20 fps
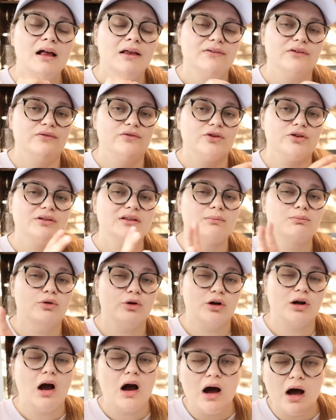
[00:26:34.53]
So if you're in the
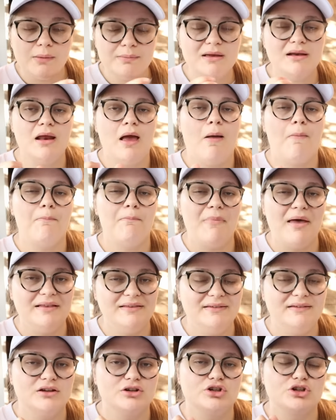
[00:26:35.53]
more common
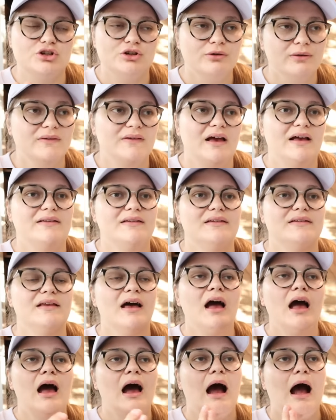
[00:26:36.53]
men's shoe sizes,
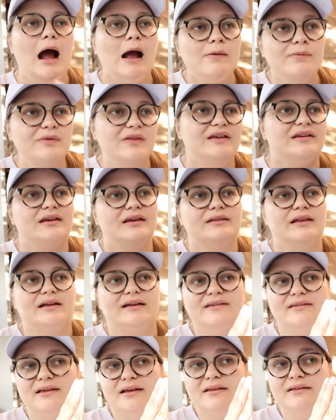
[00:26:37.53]
I'm thinking
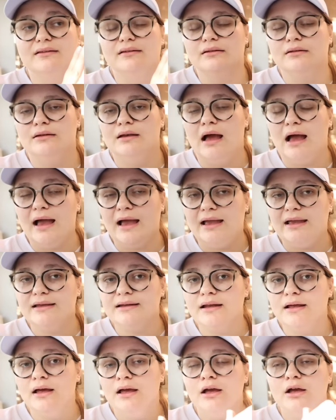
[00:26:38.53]
like a size
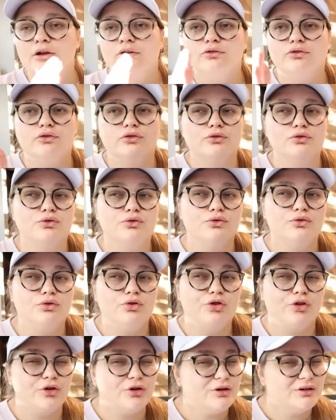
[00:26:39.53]
nine to
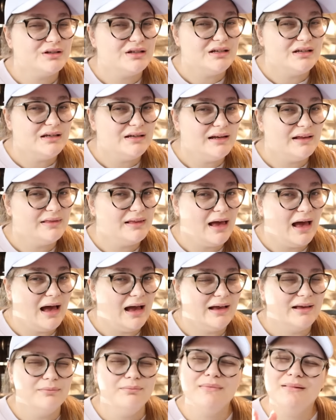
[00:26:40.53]
13 at the
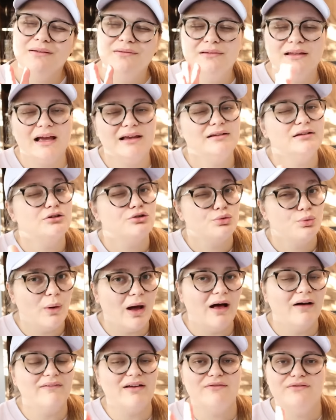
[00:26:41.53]
high, 9 to 12.